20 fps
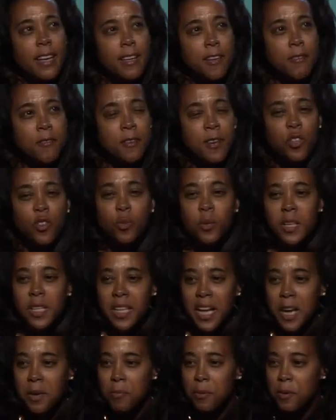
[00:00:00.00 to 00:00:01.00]
visual
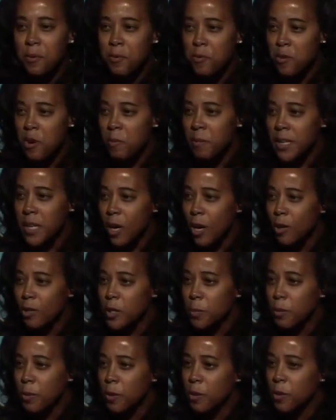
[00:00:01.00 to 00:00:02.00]
and performing
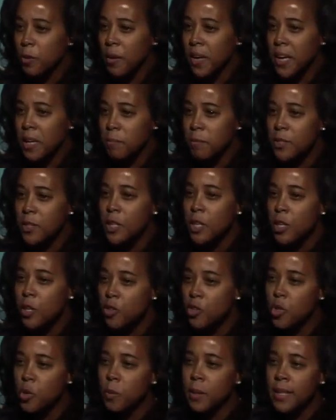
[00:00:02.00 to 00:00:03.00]
arts programs
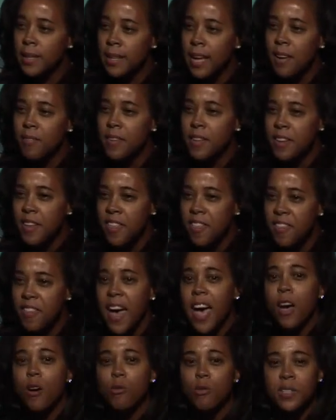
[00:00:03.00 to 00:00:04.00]
to
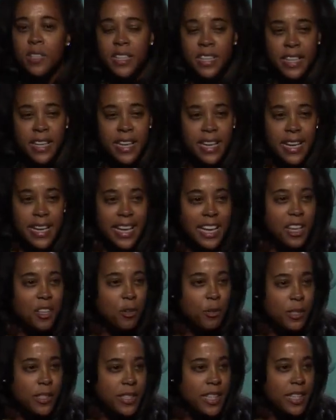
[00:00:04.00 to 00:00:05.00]
11,000
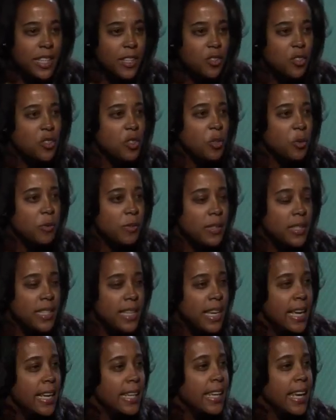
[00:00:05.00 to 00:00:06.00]
inner city students
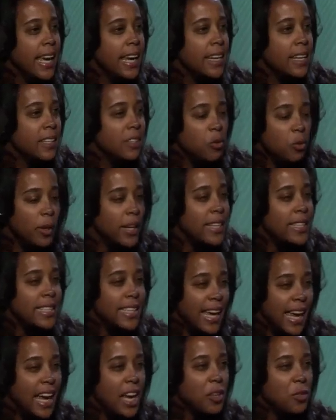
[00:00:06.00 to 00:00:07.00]
grades
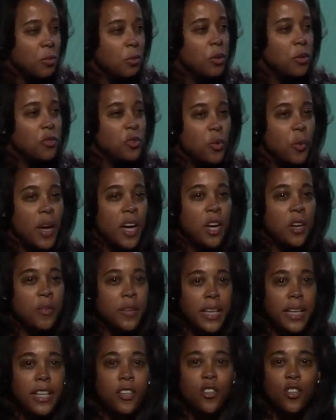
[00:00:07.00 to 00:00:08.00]
K through 12
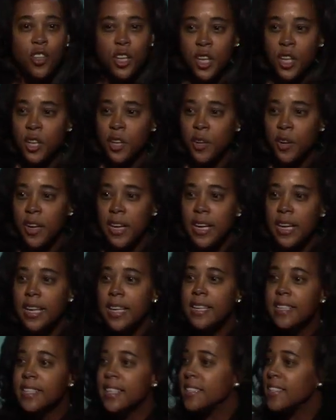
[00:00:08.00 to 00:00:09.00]
each year.
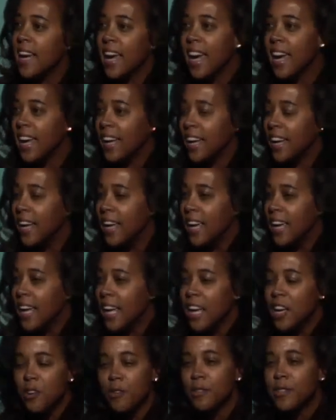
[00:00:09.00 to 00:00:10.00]
Today,
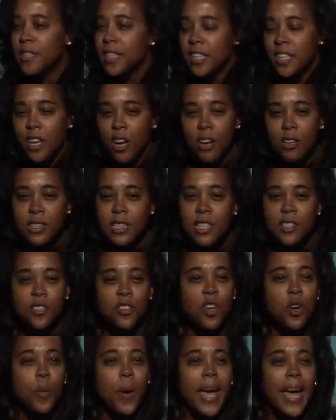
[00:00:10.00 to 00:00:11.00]
inner city arts is
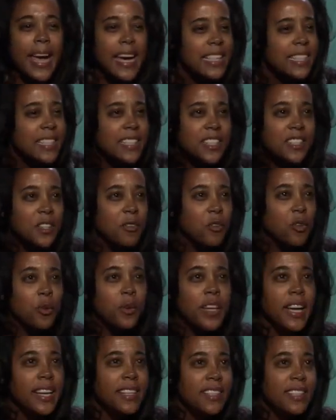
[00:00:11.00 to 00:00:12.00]
an oasis of
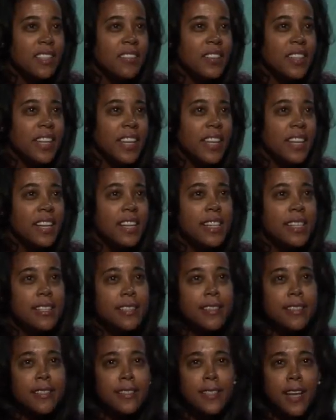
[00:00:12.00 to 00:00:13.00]
creativity
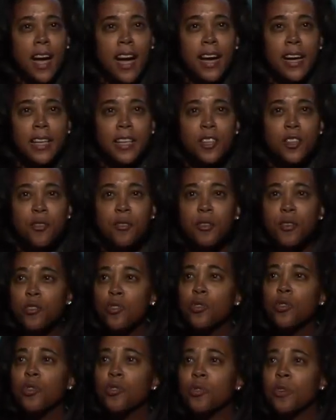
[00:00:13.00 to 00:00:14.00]
designed for
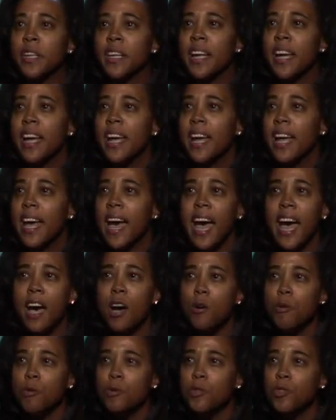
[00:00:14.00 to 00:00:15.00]
children,
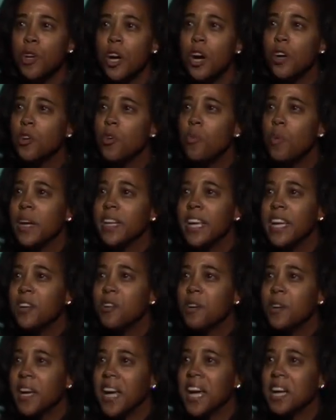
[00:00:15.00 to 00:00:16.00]
housed on a one
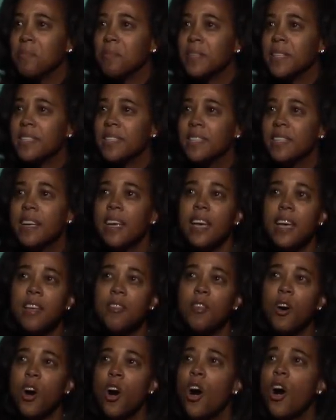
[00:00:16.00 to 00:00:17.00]
acre campus in
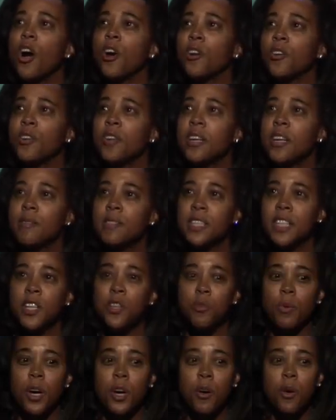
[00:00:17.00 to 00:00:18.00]
the heart of Skid
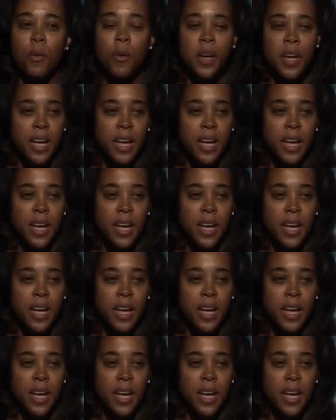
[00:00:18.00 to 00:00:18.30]
Row.